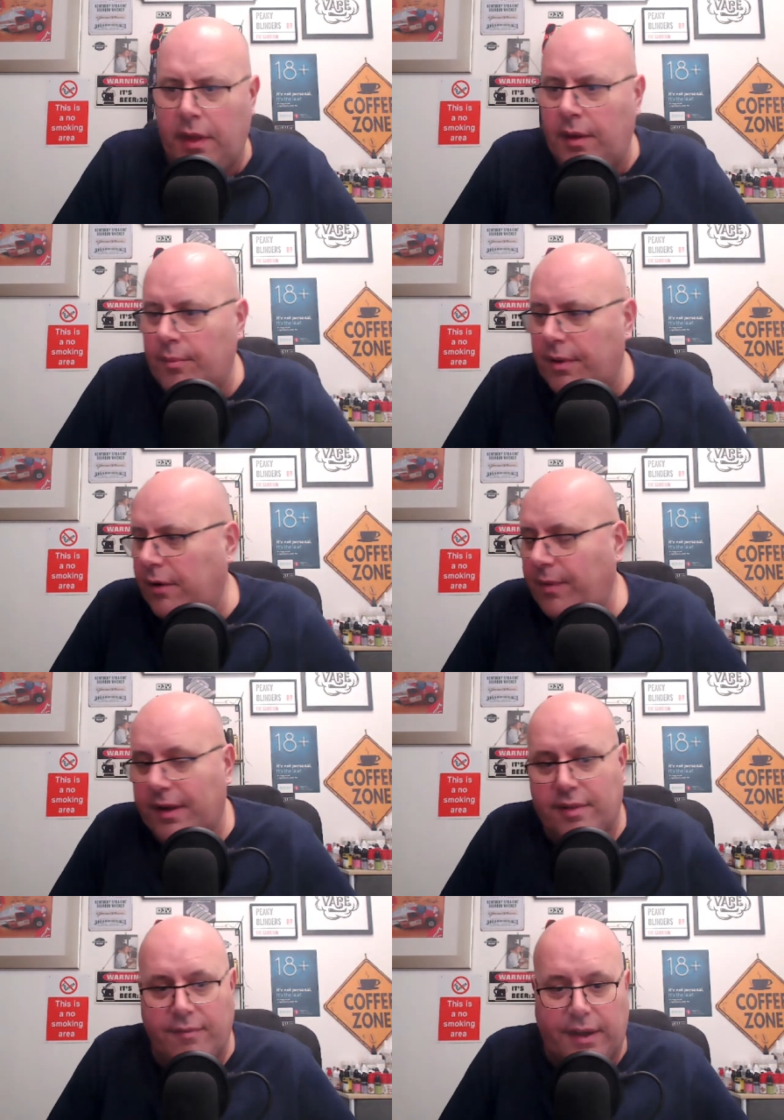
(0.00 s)
But those
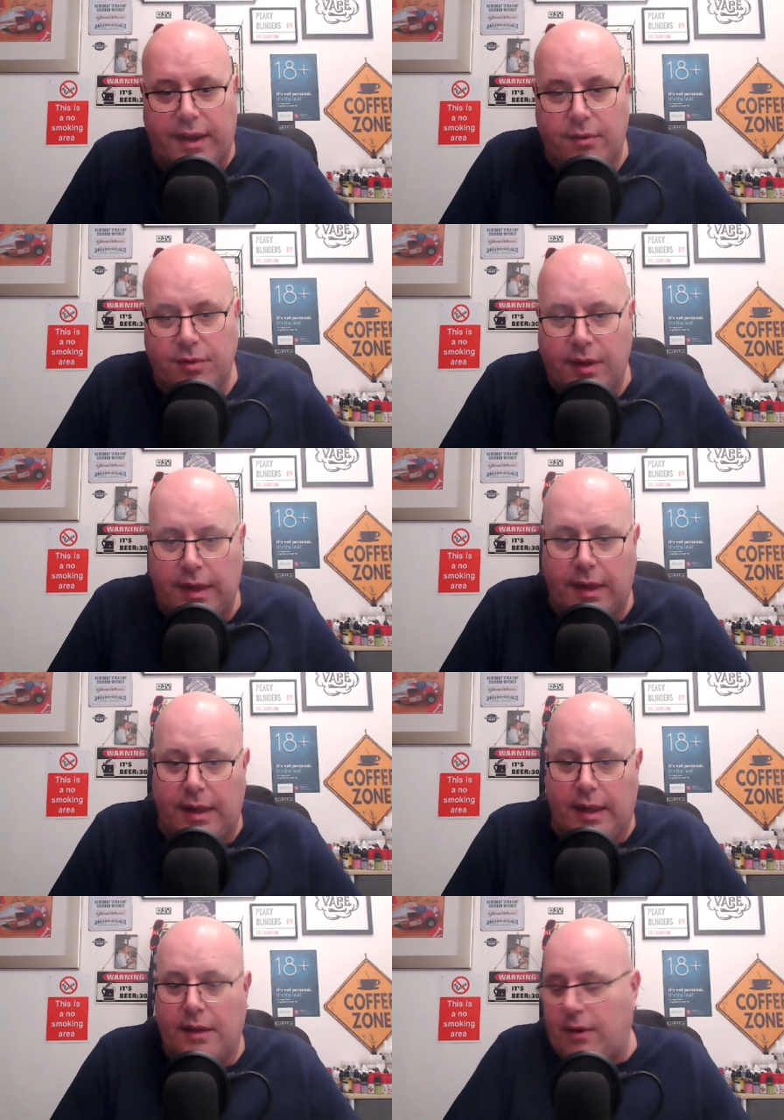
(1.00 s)
mixing videos,
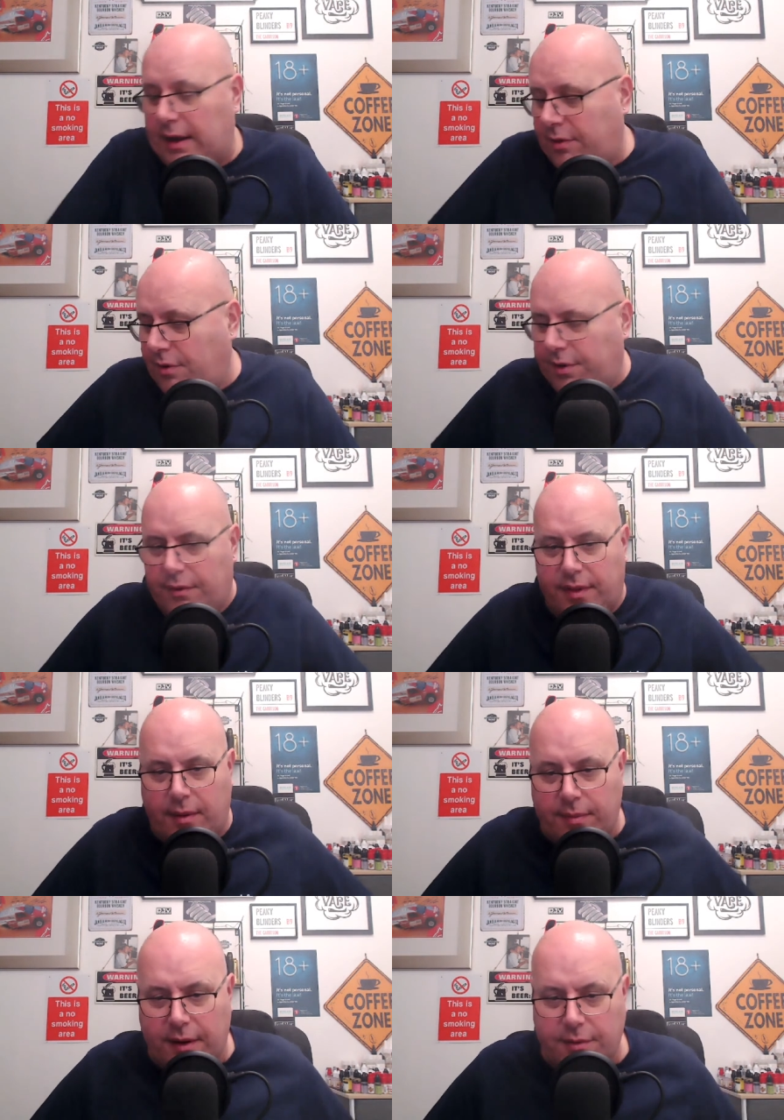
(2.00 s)
I quite enjoy doing
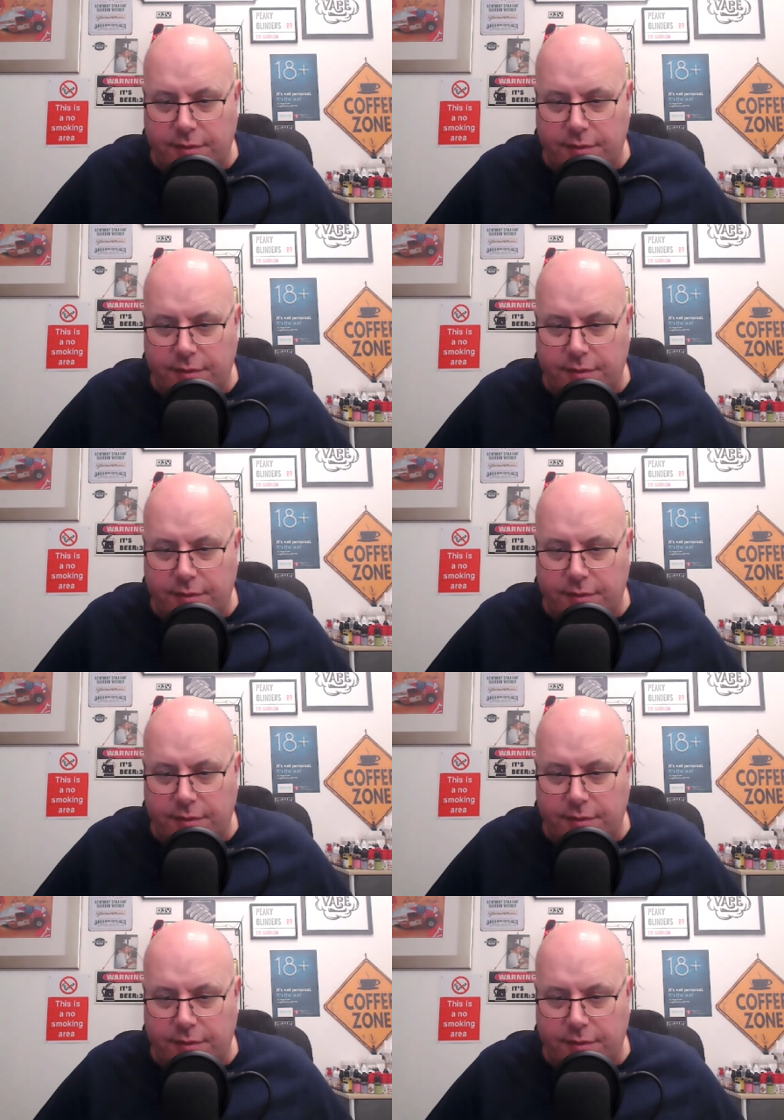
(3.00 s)
them.